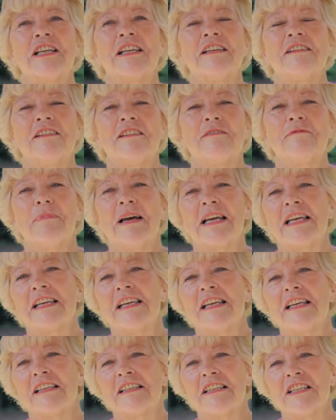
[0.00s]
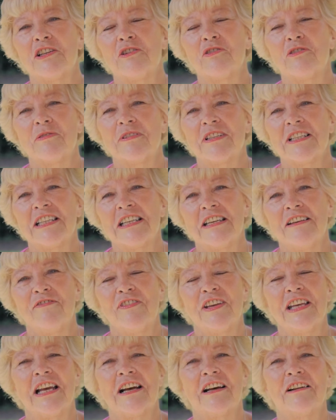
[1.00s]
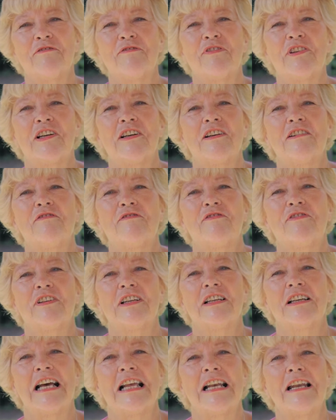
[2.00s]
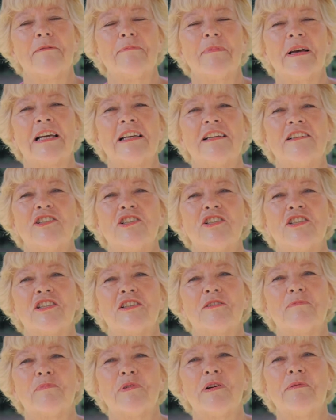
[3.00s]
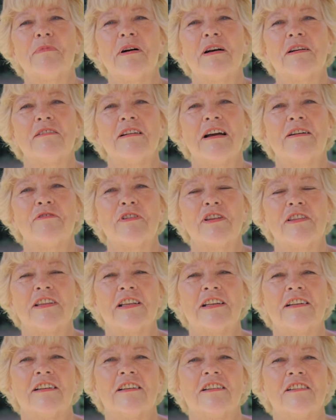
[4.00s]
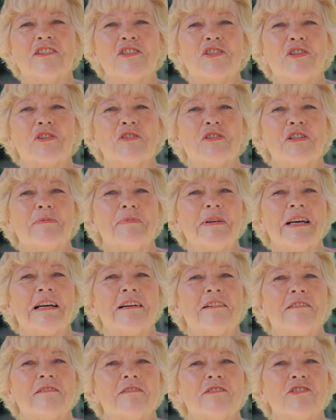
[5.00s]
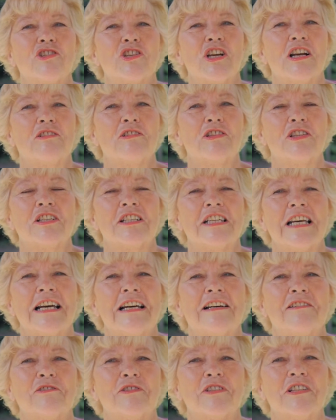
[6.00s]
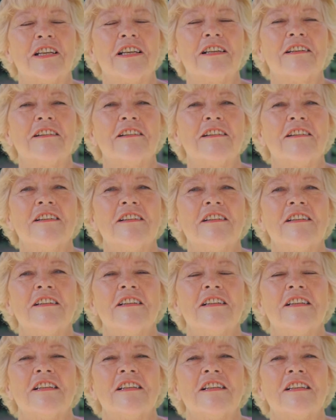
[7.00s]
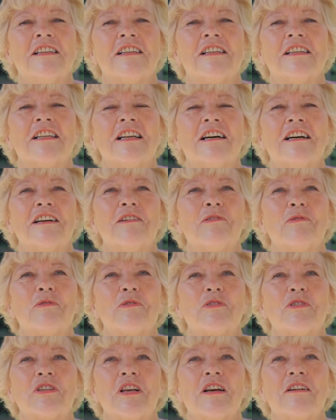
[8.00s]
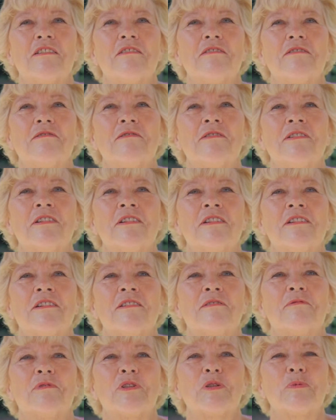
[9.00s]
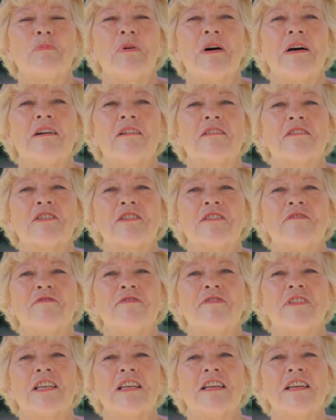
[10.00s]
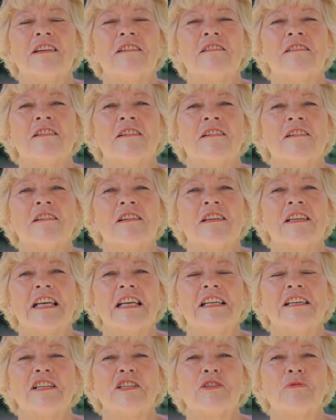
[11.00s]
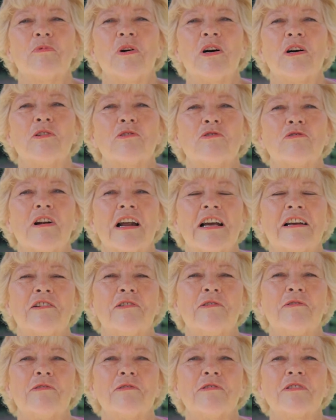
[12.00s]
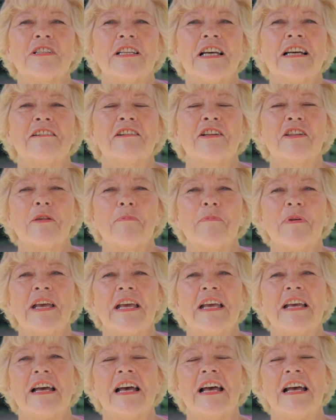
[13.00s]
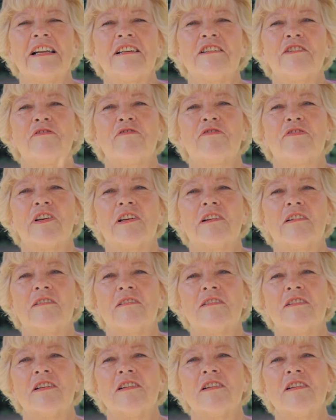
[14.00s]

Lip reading: in making a TV advert for LMH to promote everything that's good about sheltered housing. And I also was part of the Guinness World Record down at the Pierhead for